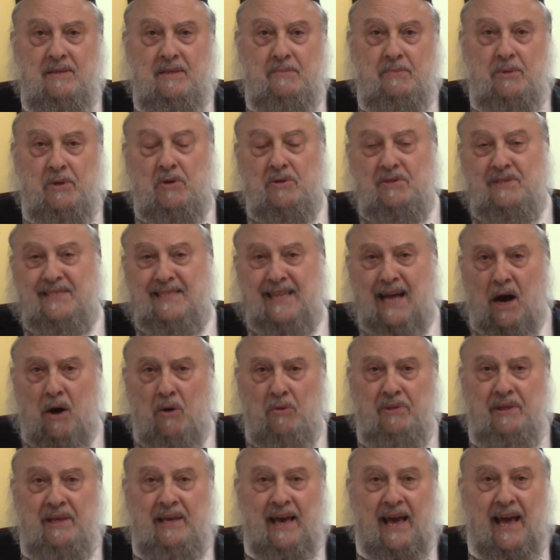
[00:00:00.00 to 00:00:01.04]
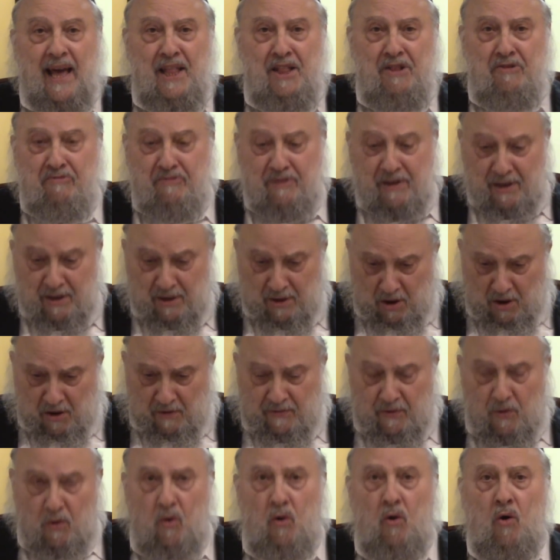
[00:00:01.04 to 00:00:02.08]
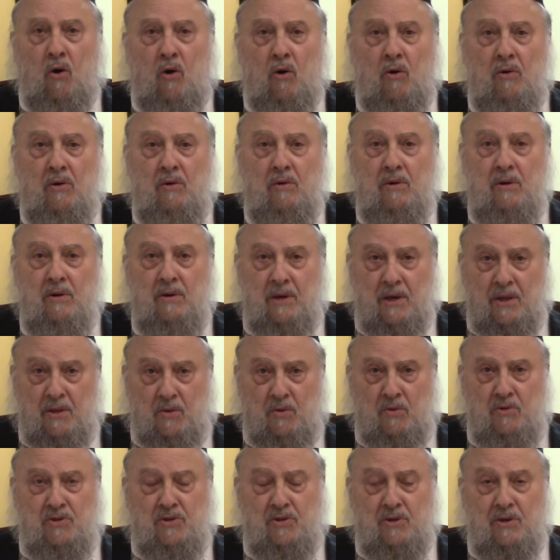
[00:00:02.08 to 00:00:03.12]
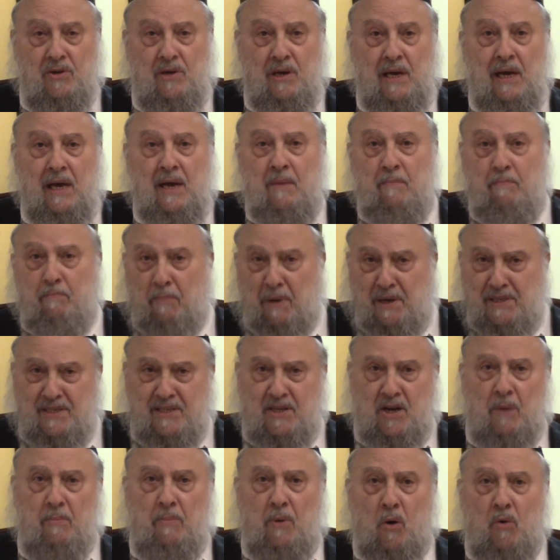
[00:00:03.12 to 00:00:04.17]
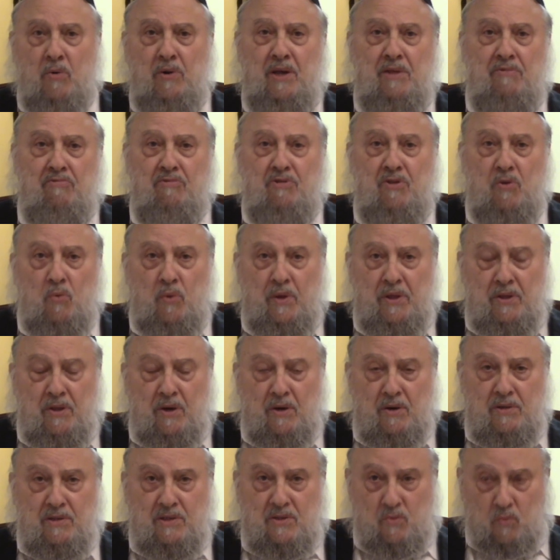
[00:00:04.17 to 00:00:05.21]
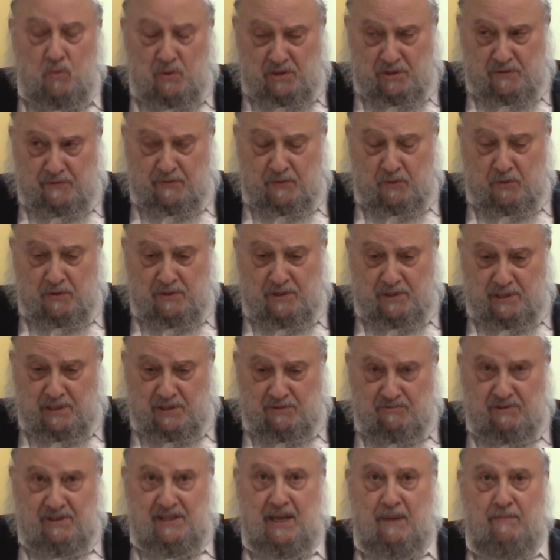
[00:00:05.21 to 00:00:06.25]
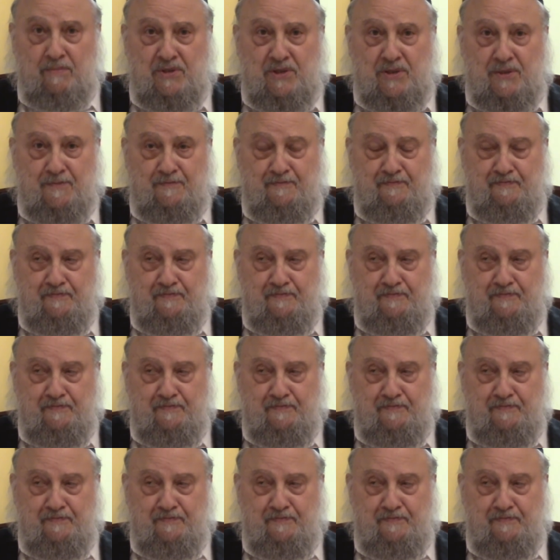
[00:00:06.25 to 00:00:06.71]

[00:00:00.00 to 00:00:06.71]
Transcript: Because now the entry of Or, Kedusha, must come only through the windows, which of course is redemption.